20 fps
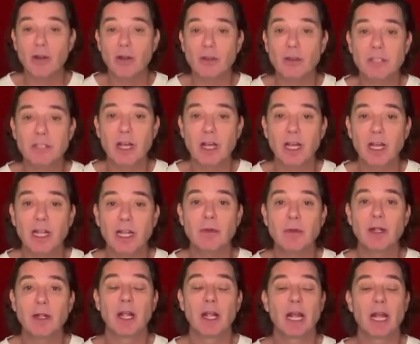on time,
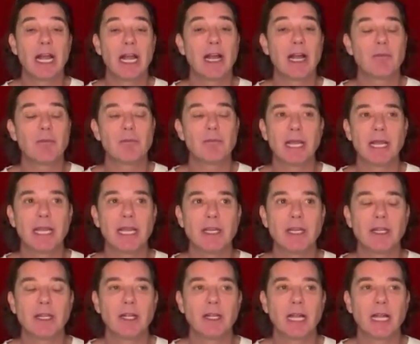how I
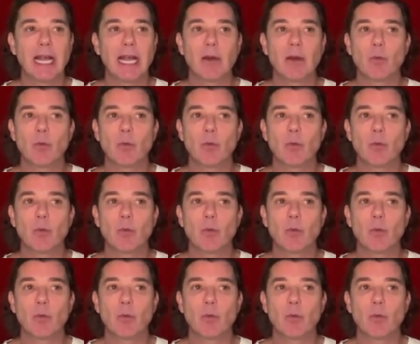made how